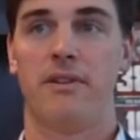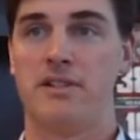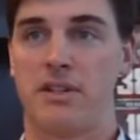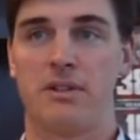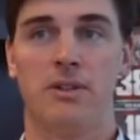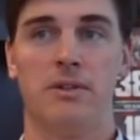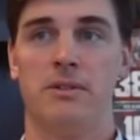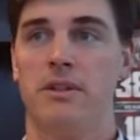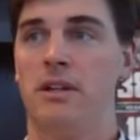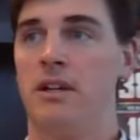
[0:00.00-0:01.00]

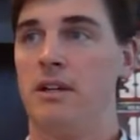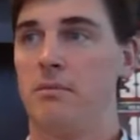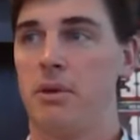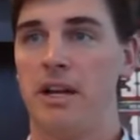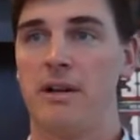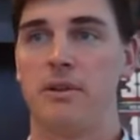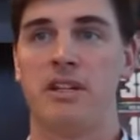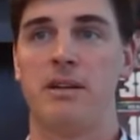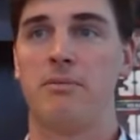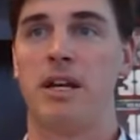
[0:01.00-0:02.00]
physical, playing with
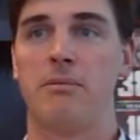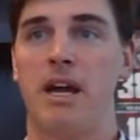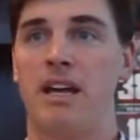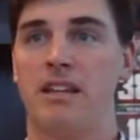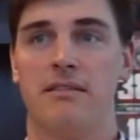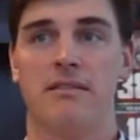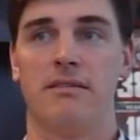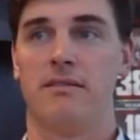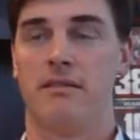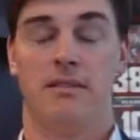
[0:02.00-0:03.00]
any big man that
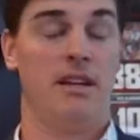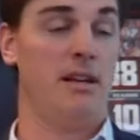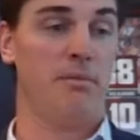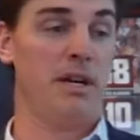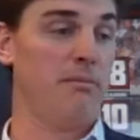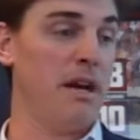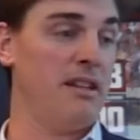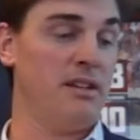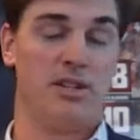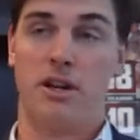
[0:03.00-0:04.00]
any big
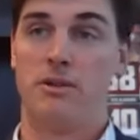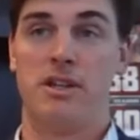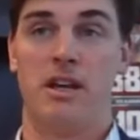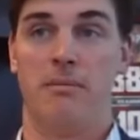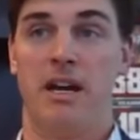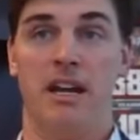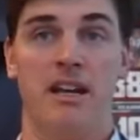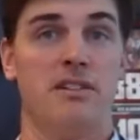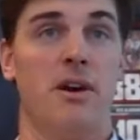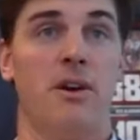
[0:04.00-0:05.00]
man that shows up, man,
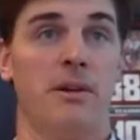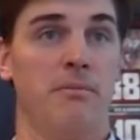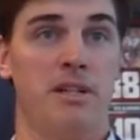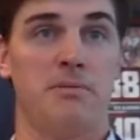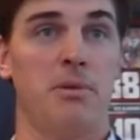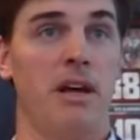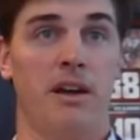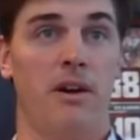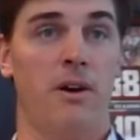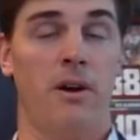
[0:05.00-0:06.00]
he's on him. He's
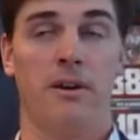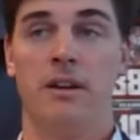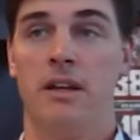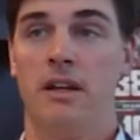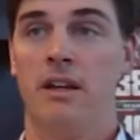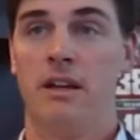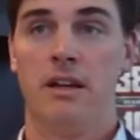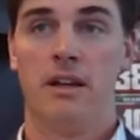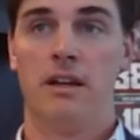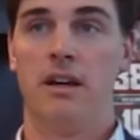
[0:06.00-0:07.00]
playing hard. Yeah.